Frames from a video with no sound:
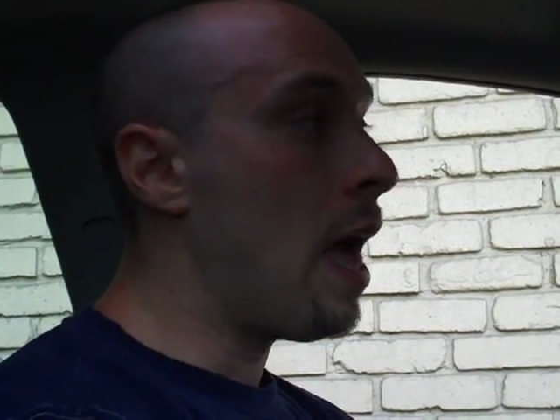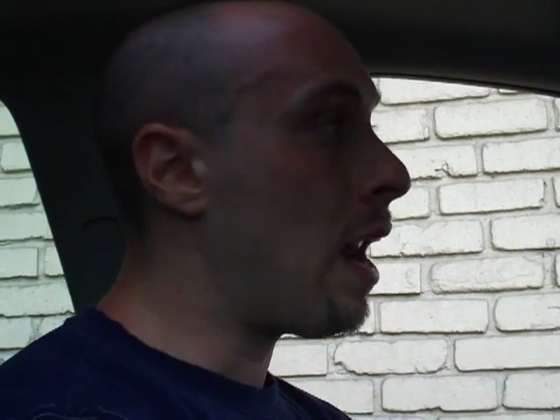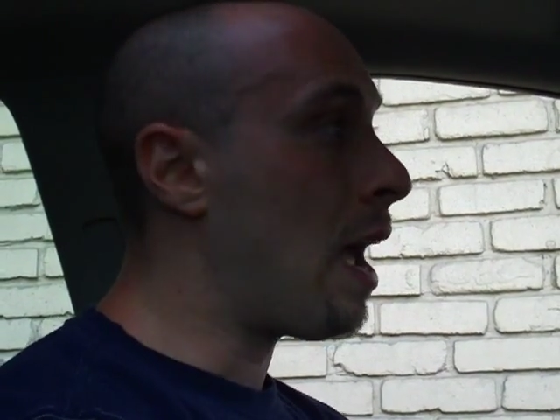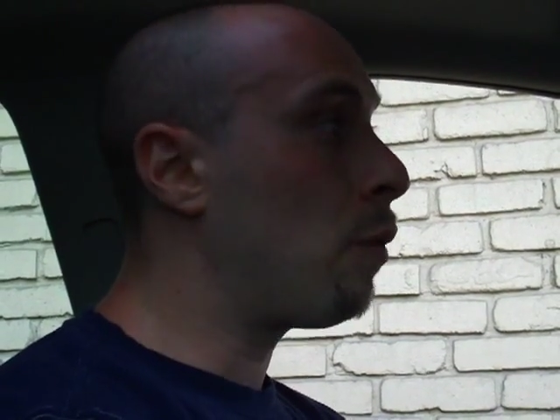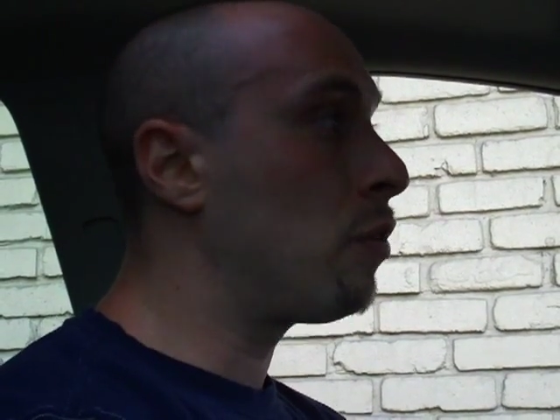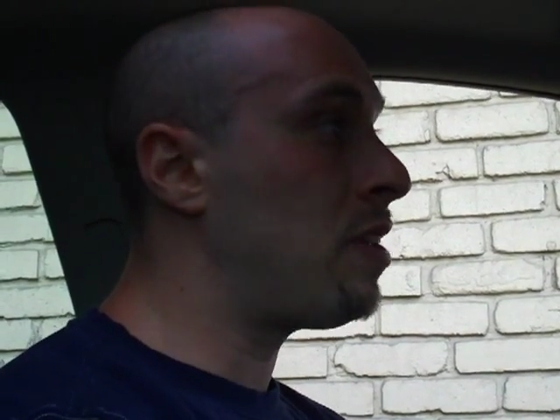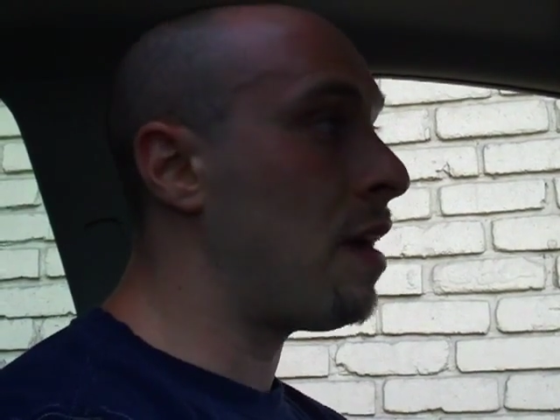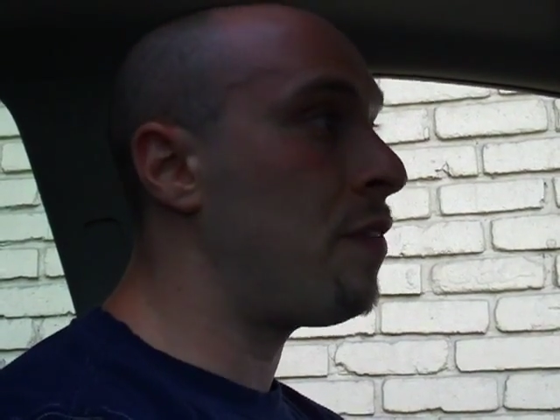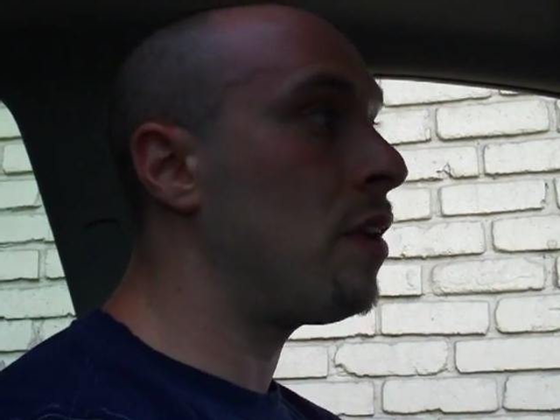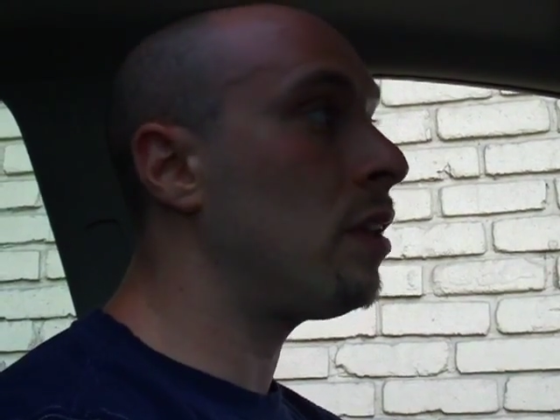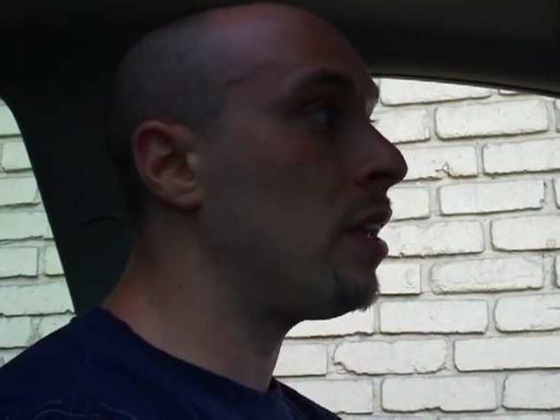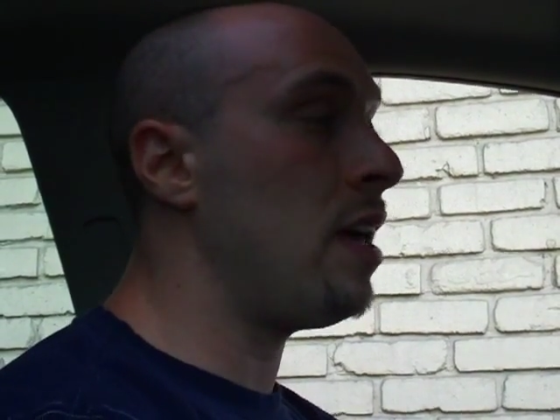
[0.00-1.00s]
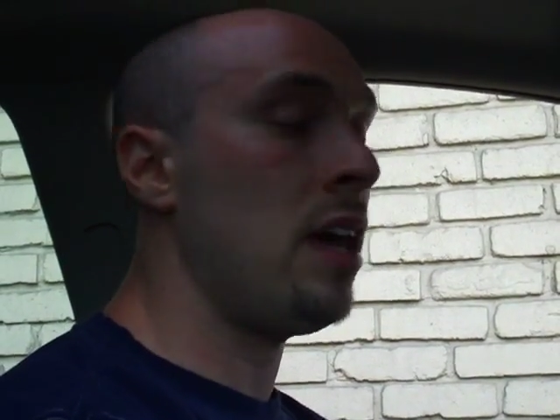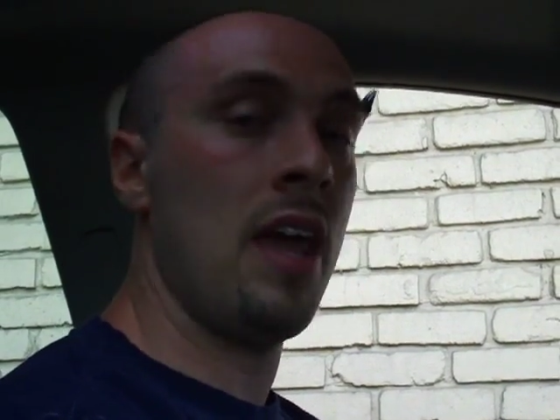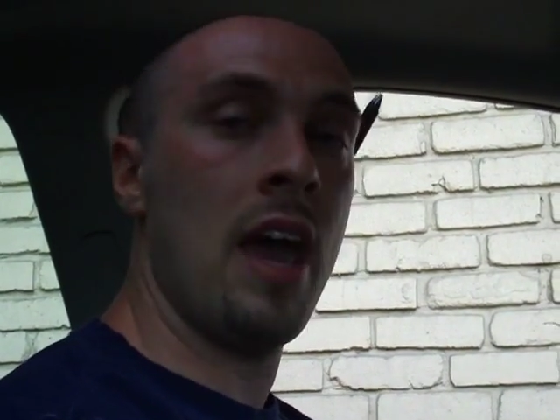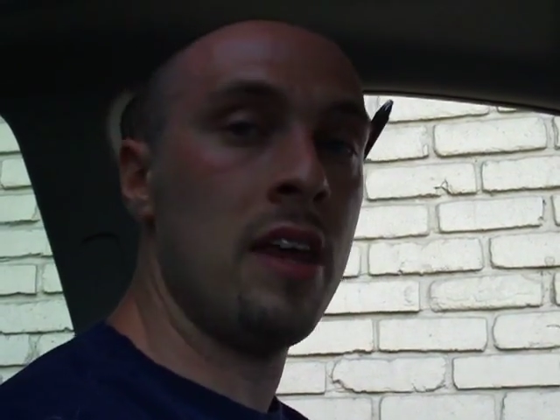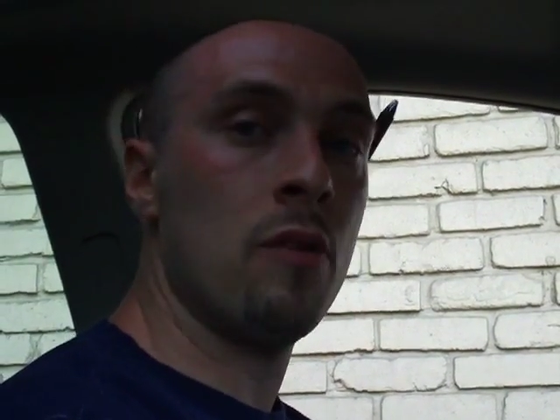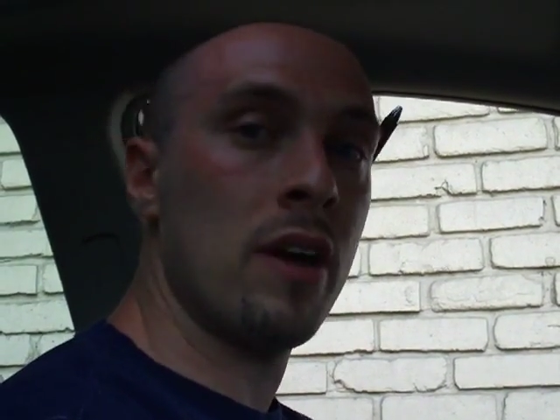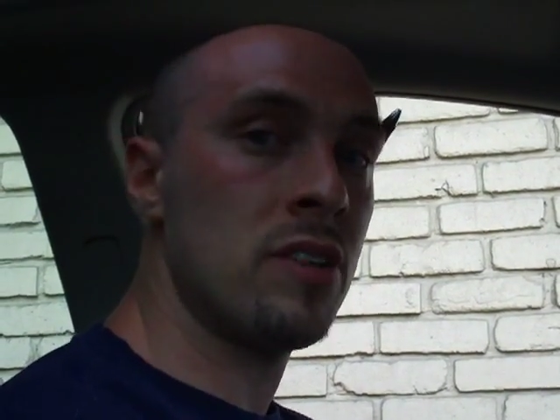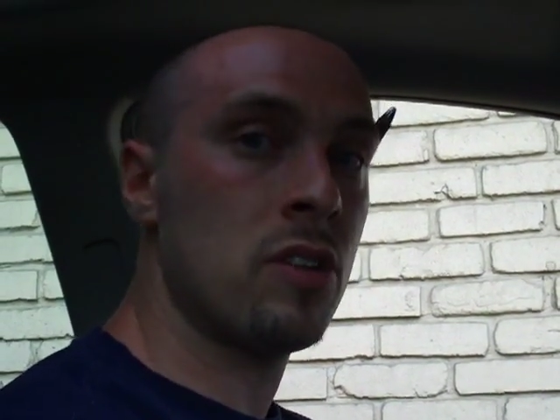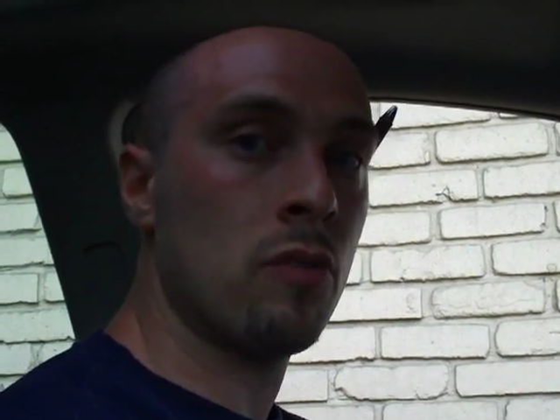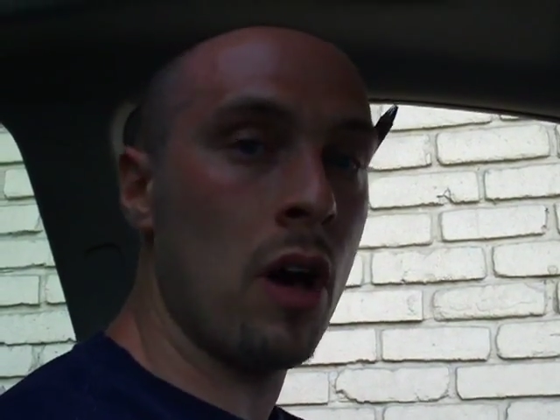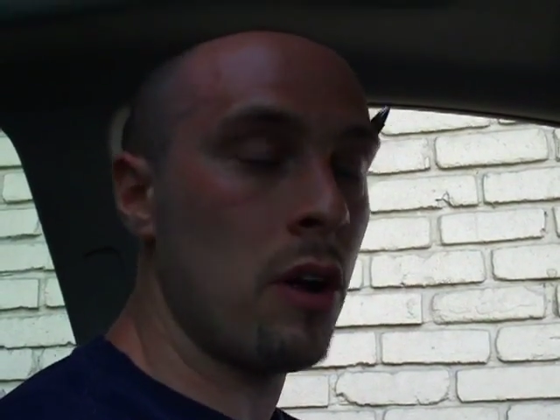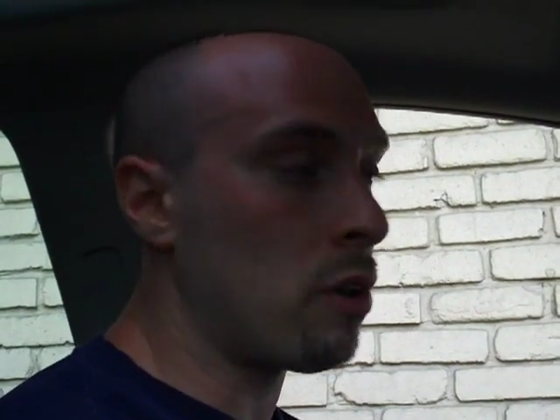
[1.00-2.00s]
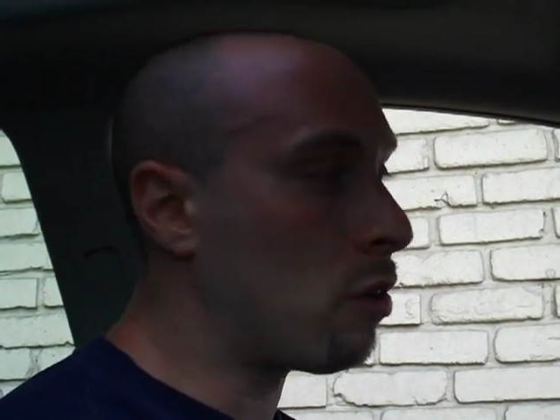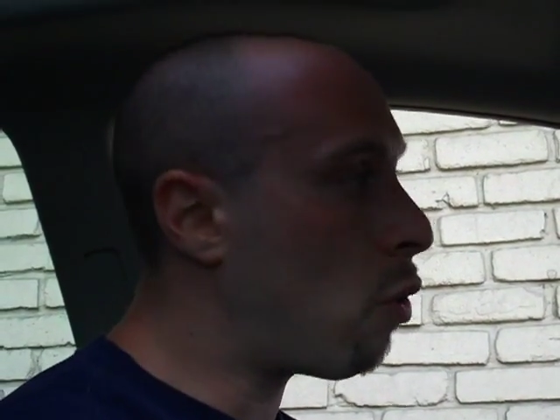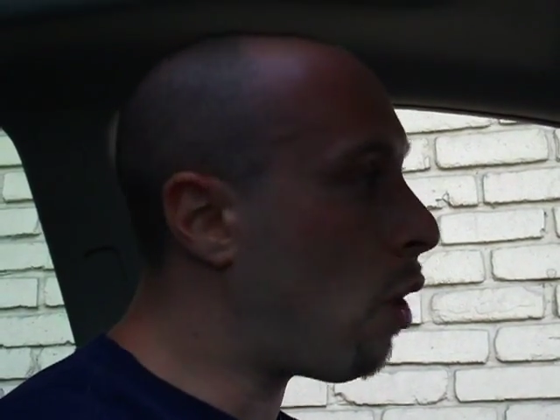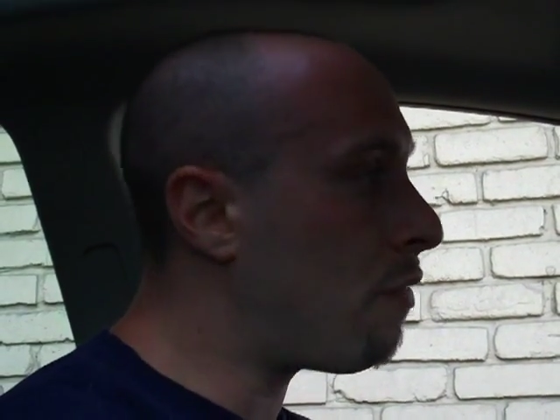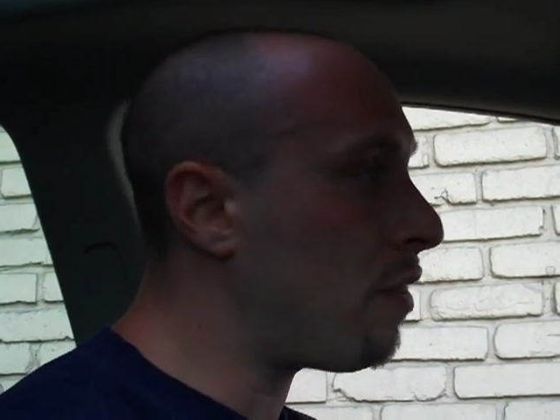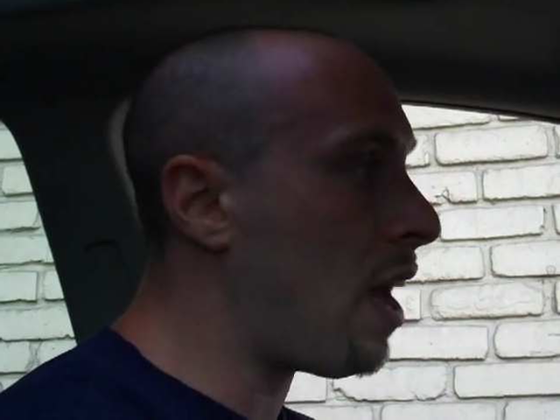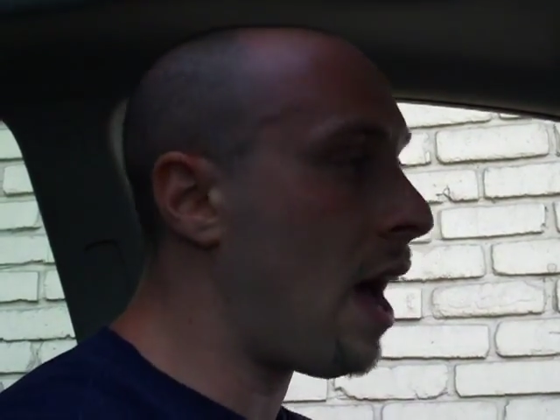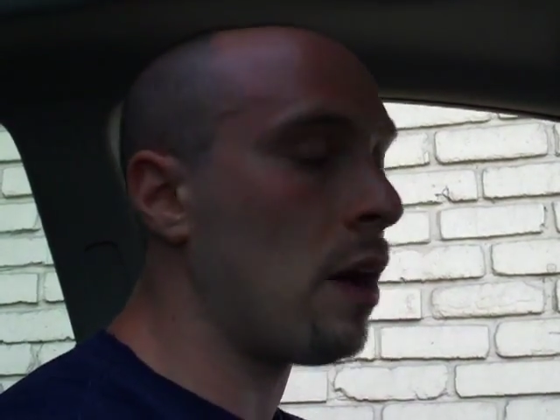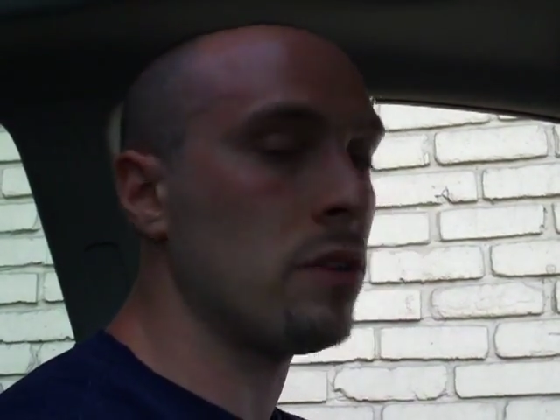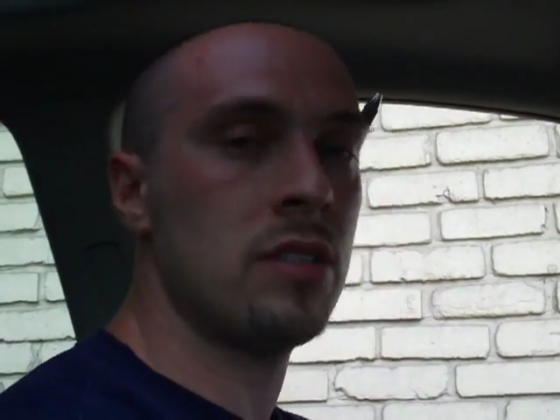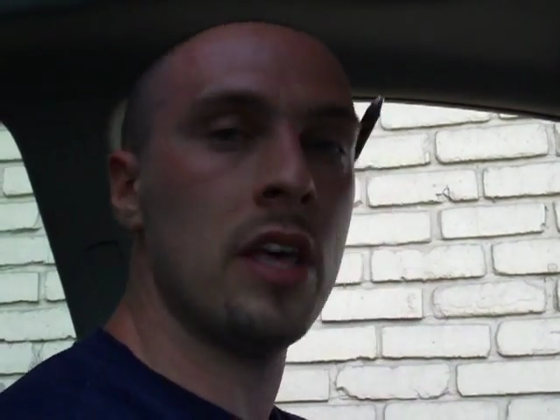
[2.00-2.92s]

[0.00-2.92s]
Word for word: and I will definitely hit any restaurant or coffee house